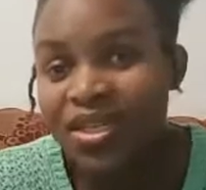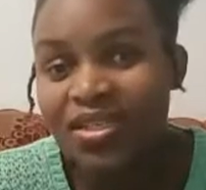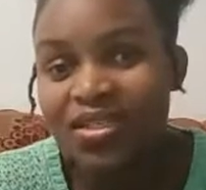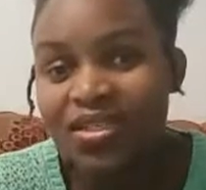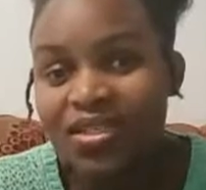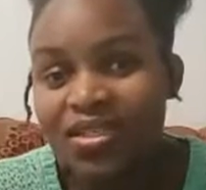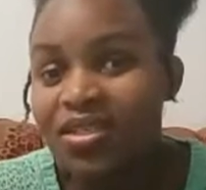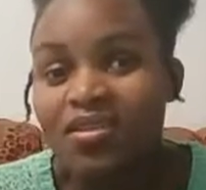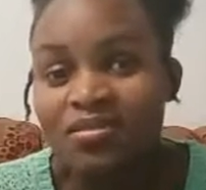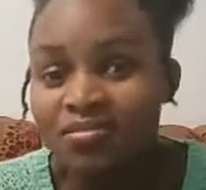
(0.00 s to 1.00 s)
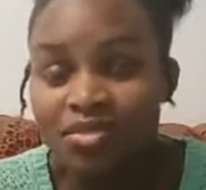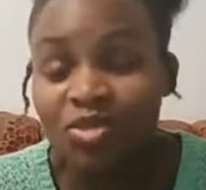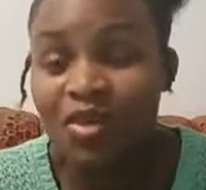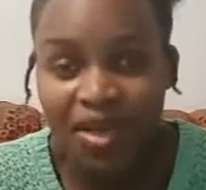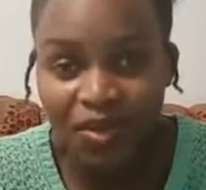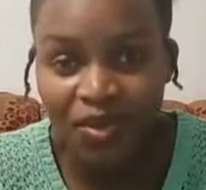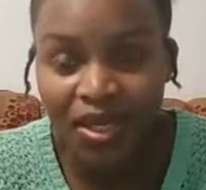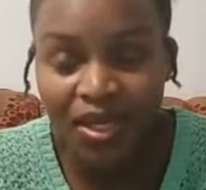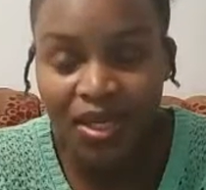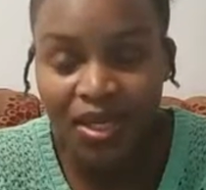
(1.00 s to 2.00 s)
anything to my
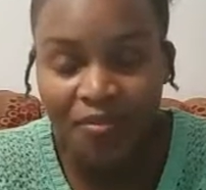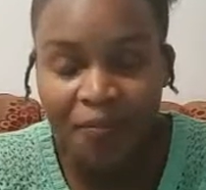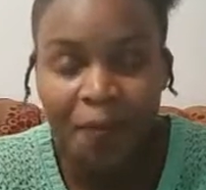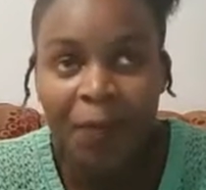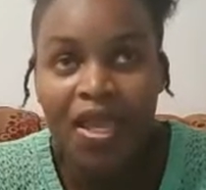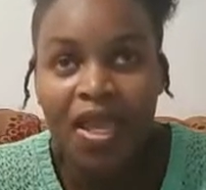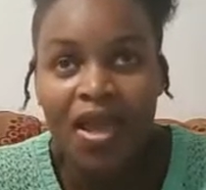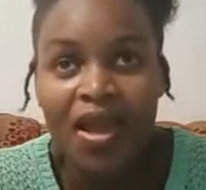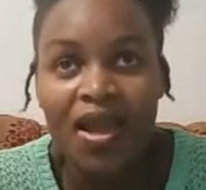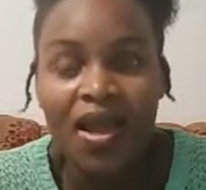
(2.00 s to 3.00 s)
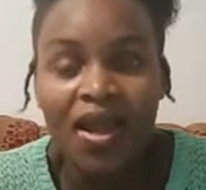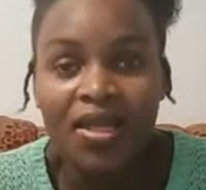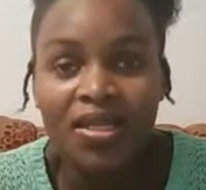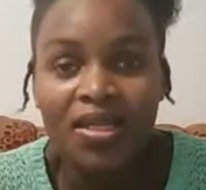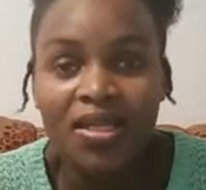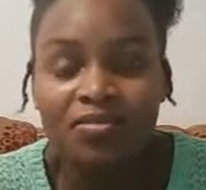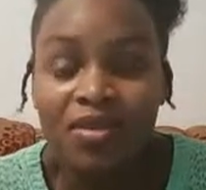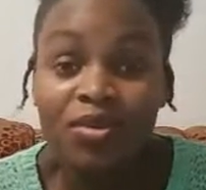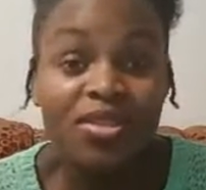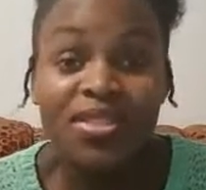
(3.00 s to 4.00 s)
airway. And my throat
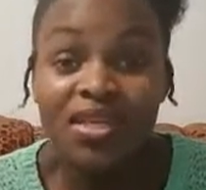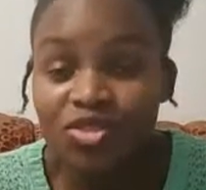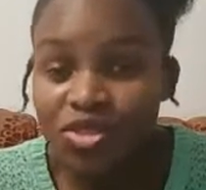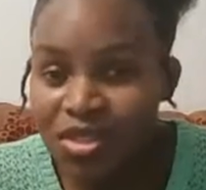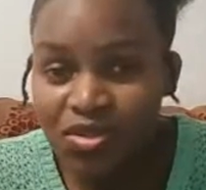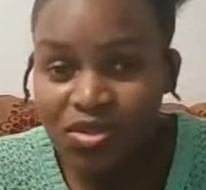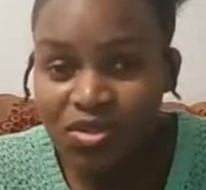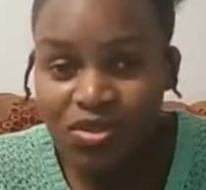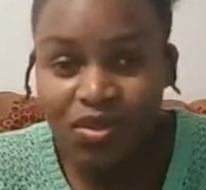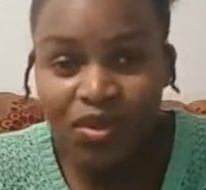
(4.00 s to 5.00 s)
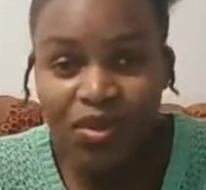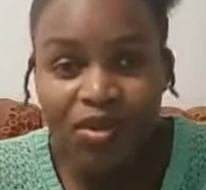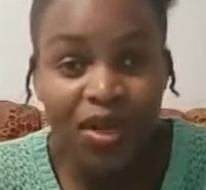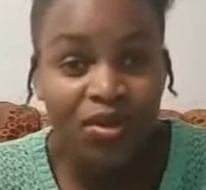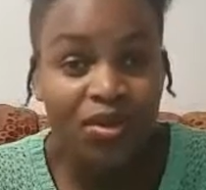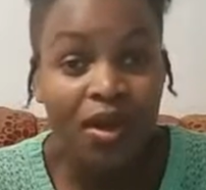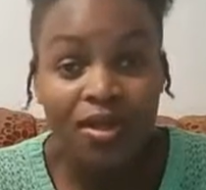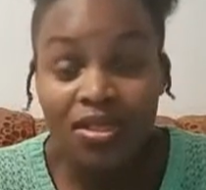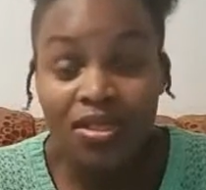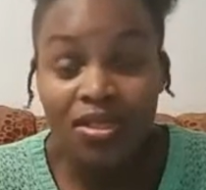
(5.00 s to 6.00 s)
was extremely sore. I could
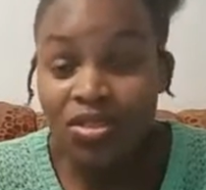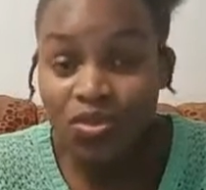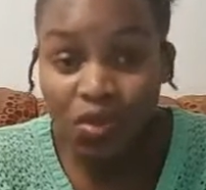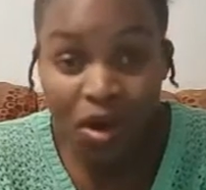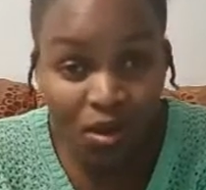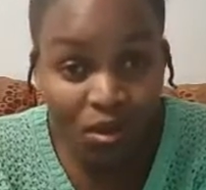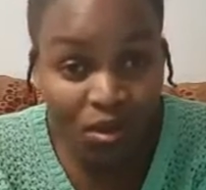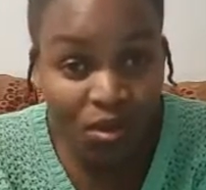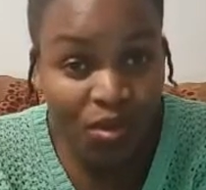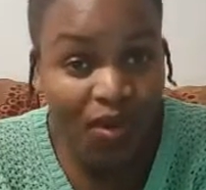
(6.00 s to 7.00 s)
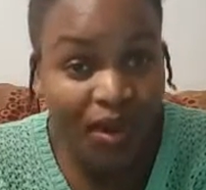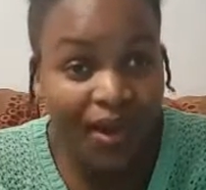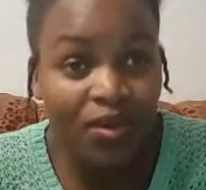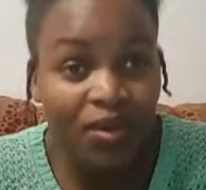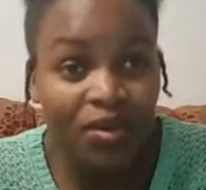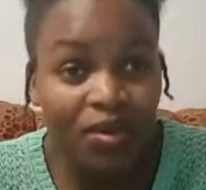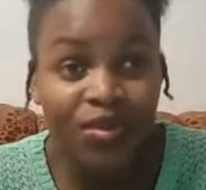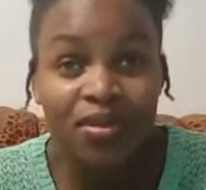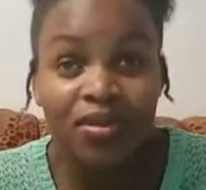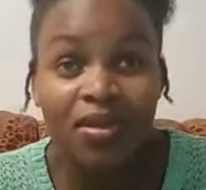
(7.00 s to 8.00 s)
hardly swallow.
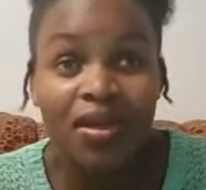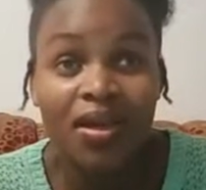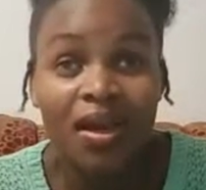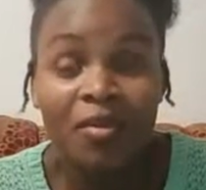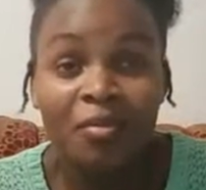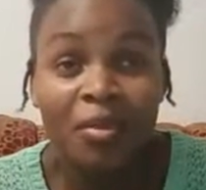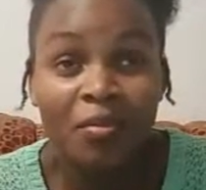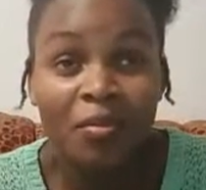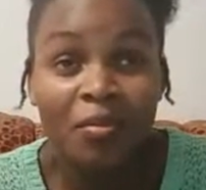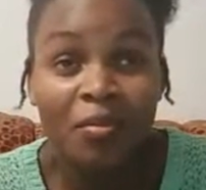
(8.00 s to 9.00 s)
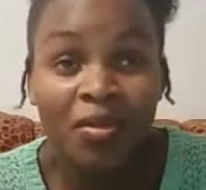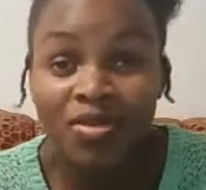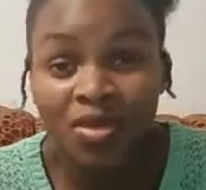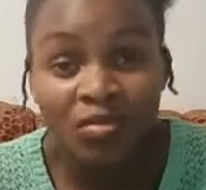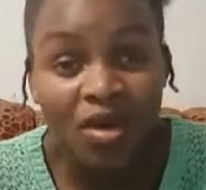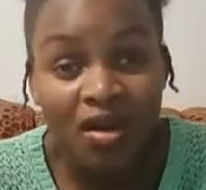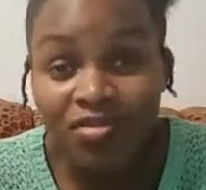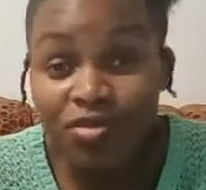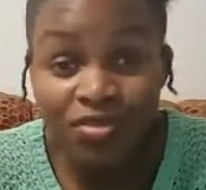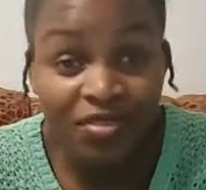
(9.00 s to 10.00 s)
I remember my husband brought food
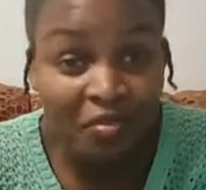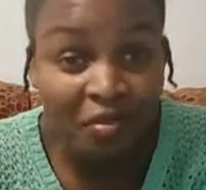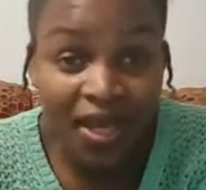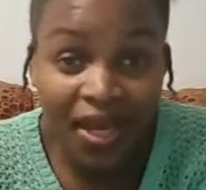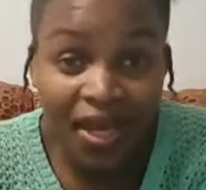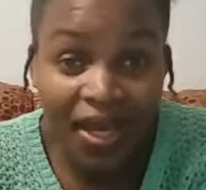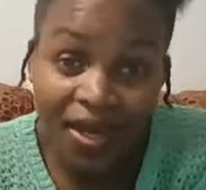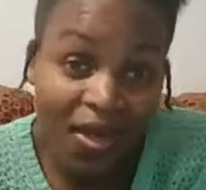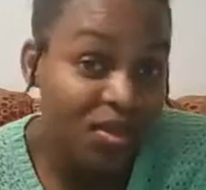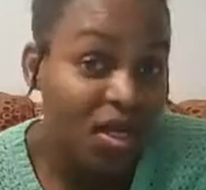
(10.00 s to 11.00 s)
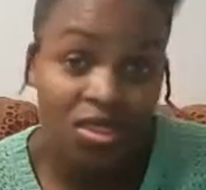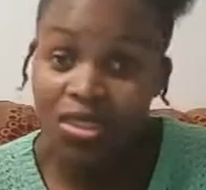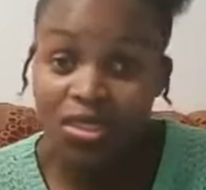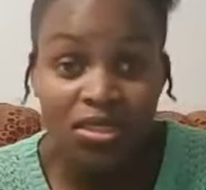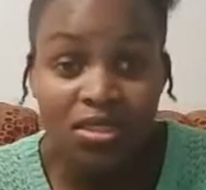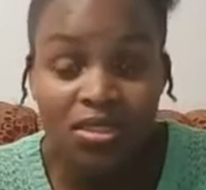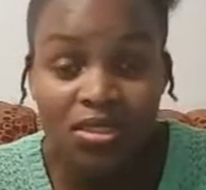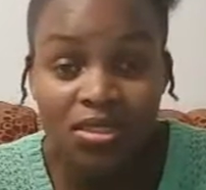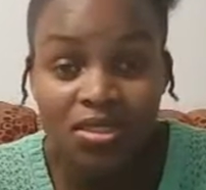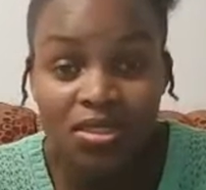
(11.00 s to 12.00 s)
for me and I could not eat it,
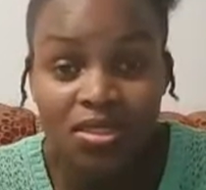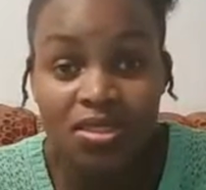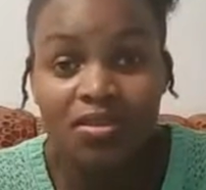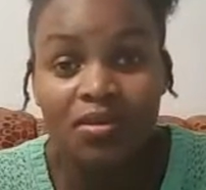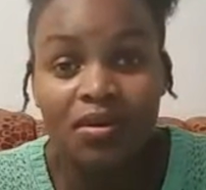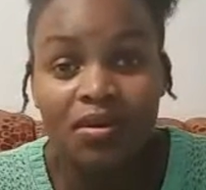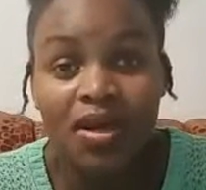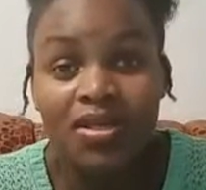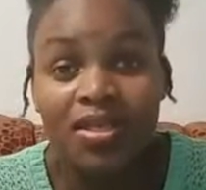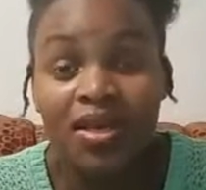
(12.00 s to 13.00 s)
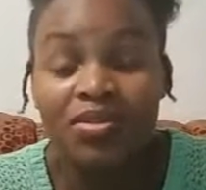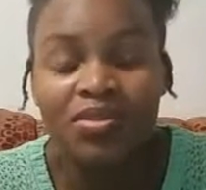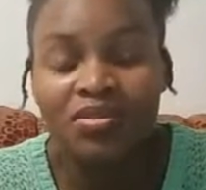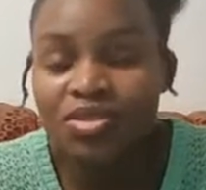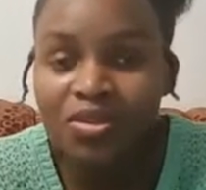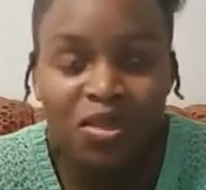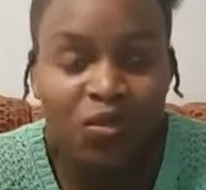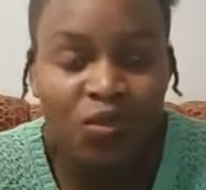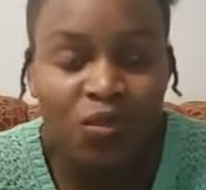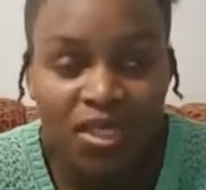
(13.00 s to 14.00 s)
and I was extremely
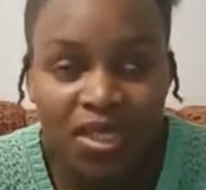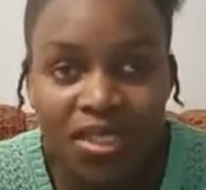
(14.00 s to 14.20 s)
weak.